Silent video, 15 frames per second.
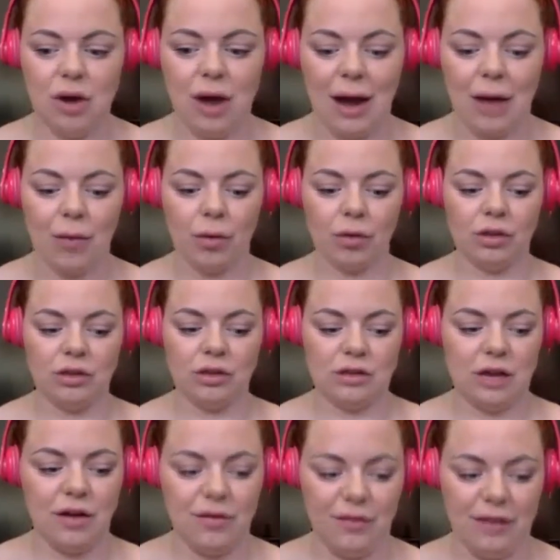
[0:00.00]
out on a
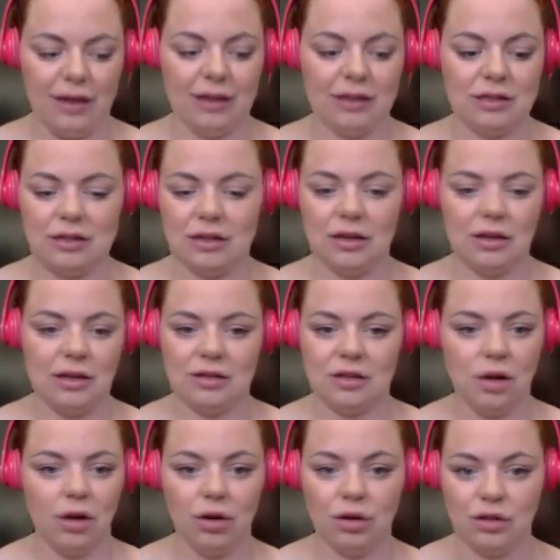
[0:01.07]
surface, it's
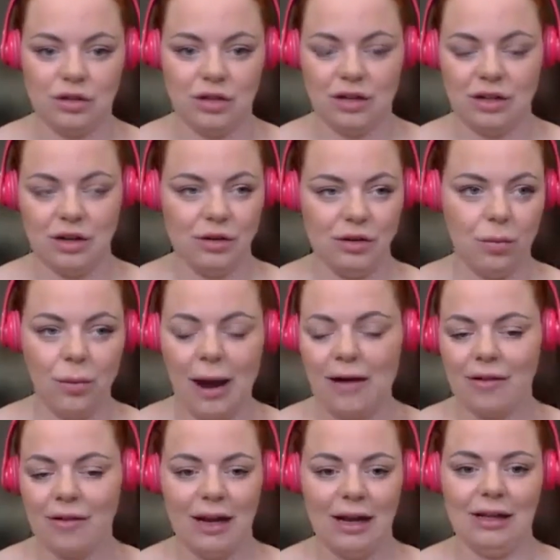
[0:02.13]
lost. I don't know
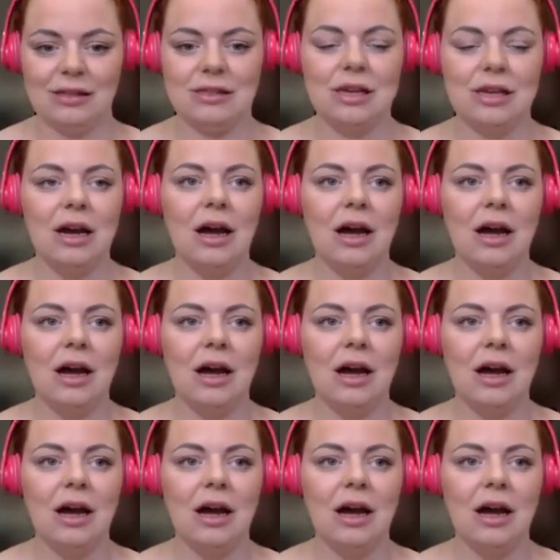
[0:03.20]
where it is.